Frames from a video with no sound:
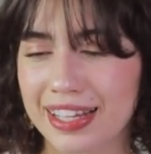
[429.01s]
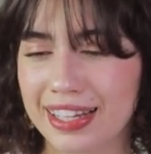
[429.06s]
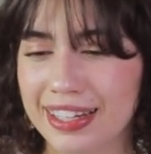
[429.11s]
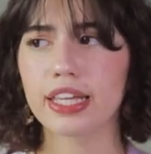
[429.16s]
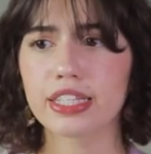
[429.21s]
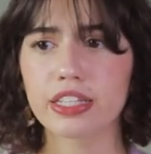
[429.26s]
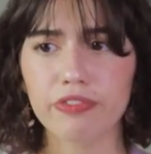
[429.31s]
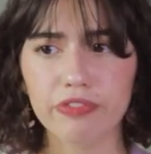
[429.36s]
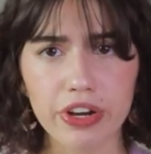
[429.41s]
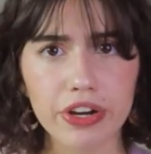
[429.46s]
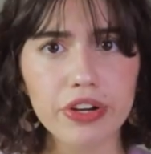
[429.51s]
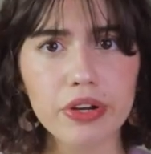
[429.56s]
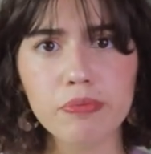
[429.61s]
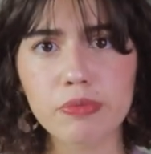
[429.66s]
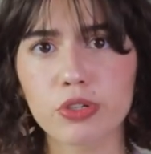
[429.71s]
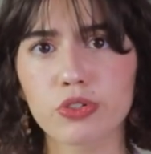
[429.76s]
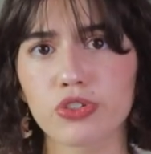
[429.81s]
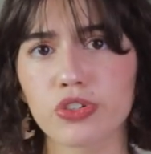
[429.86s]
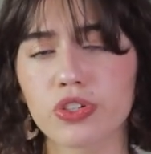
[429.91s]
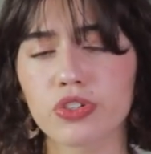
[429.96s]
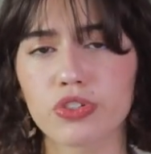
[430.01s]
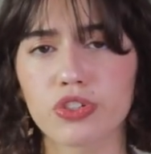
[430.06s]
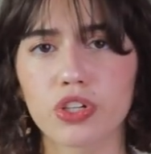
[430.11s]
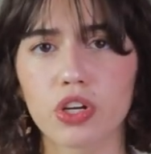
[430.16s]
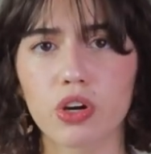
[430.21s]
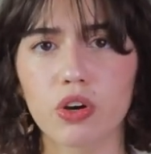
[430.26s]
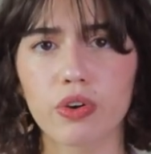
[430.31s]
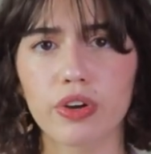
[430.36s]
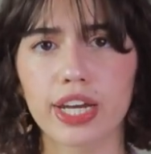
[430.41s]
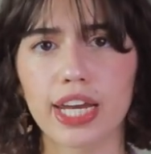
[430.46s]
It's a very emotional
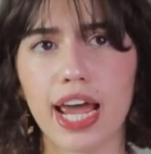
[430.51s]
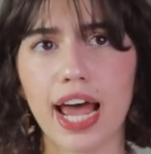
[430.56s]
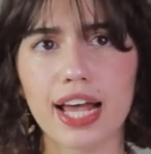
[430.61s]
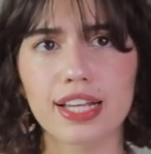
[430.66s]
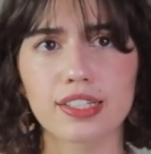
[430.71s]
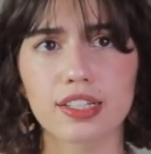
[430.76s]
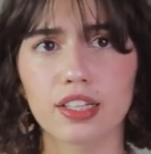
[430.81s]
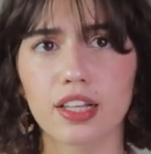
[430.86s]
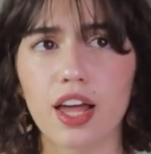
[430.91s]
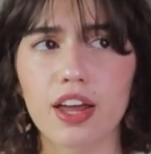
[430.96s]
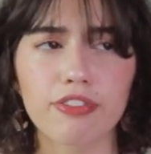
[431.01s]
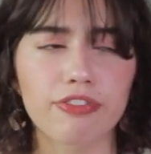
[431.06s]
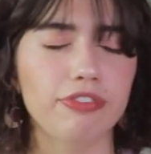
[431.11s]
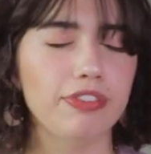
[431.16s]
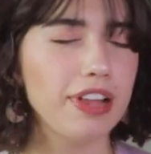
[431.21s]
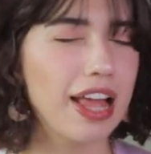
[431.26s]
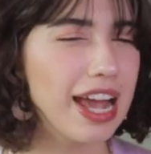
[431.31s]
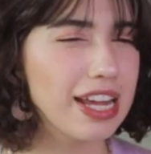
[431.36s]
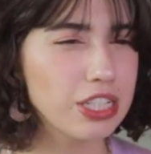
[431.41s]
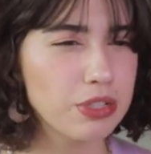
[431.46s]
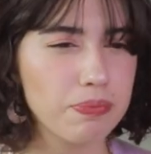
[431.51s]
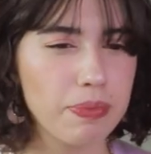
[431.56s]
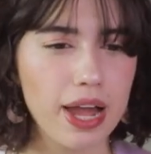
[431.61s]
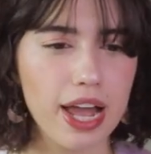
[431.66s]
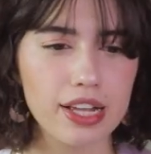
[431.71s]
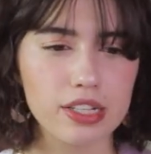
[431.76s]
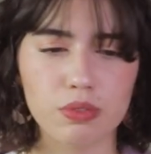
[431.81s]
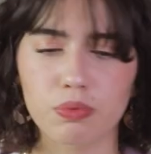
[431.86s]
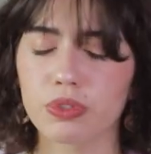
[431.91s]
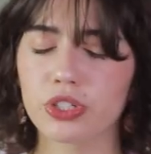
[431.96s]
show. It has a lot of
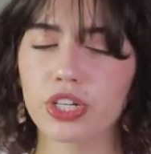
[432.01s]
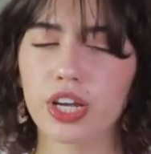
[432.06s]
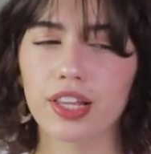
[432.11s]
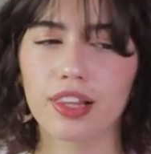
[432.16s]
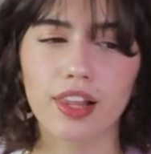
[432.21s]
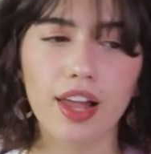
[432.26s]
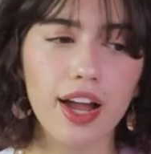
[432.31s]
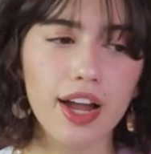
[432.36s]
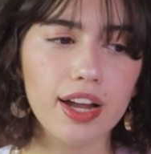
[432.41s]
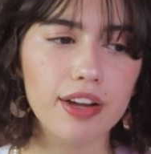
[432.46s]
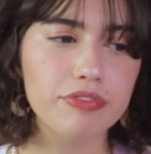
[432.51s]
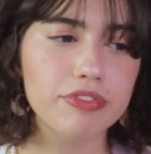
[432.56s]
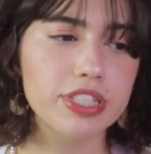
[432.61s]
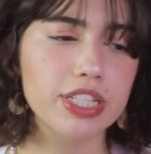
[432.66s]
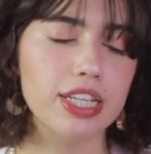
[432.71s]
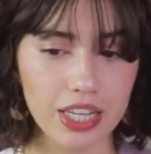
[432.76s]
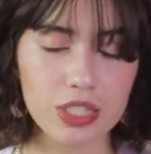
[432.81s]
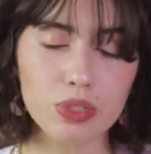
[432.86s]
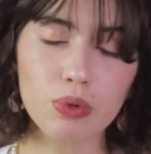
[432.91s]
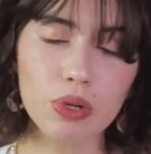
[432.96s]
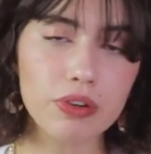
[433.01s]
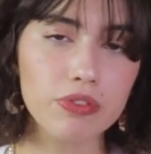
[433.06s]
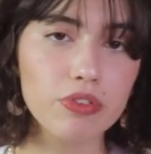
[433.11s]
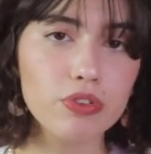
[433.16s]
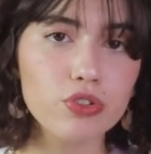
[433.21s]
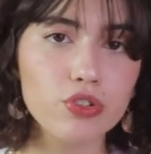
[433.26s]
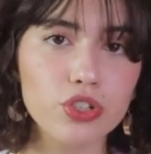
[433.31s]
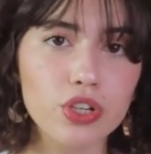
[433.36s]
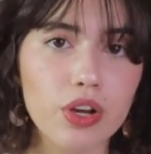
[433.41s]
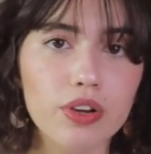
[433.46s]
flashbacks, which I loved. It's one of
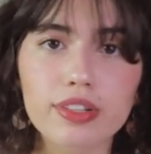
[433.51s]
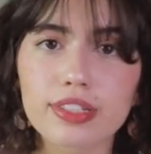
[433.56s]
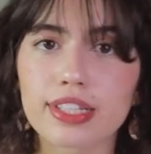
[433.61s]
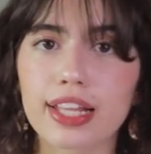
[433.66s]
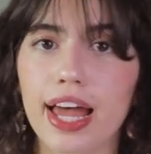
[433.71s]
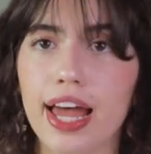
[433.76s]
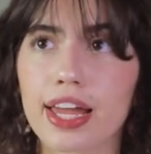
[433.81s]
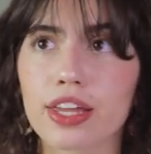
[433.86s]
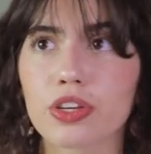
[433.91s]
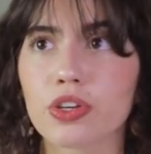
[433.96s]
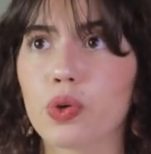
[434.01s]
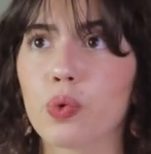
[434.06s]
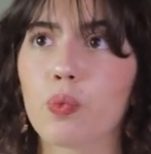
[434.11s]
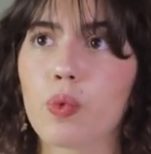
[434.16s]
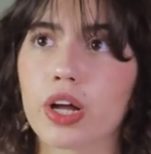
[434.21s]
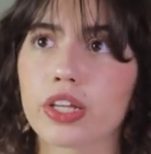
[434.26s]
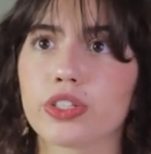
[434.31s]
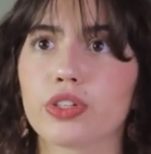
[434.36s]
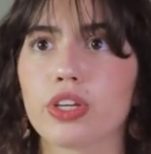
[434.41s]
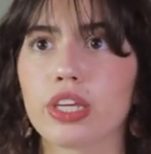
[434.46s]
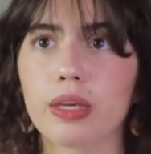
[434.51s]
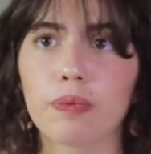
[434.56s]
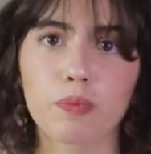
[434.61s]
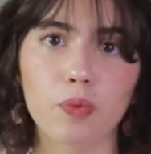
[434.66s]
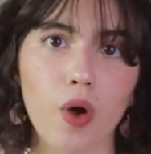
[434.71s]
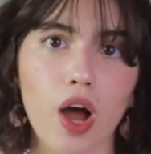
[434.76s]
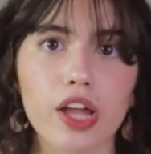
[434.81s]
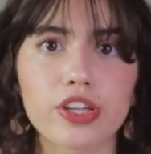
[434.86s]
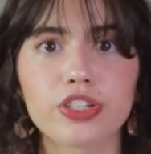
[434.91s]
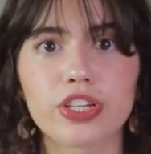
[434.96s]
those shows that you'll want to keep
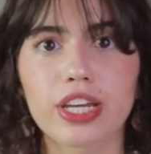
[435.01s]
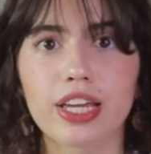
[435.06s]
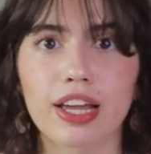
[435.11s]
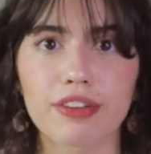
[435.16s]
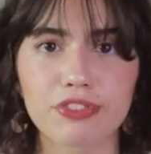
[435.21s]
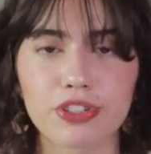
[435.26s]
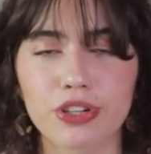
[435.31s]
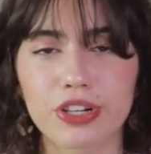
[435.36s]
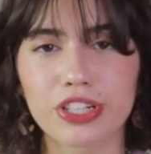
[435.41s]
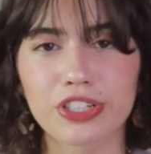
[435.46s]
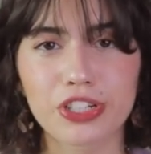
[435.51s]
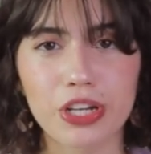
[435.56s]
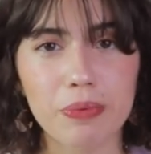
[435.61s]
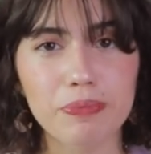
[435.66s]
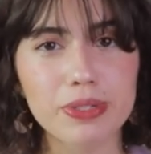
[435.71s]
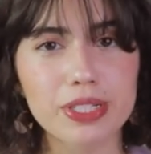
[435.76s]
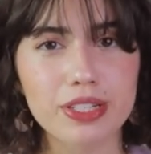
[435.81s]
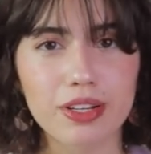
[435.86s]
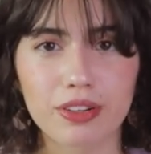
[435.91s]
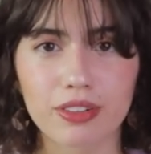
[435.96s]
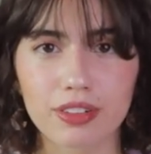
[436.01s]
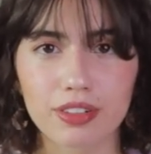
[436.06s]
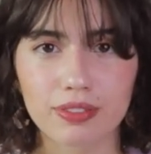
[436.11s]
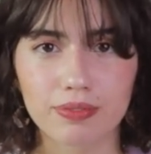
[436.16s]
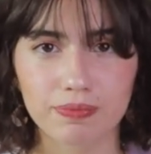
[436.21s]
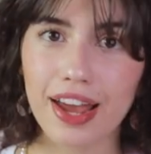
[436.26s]
watching after each episode.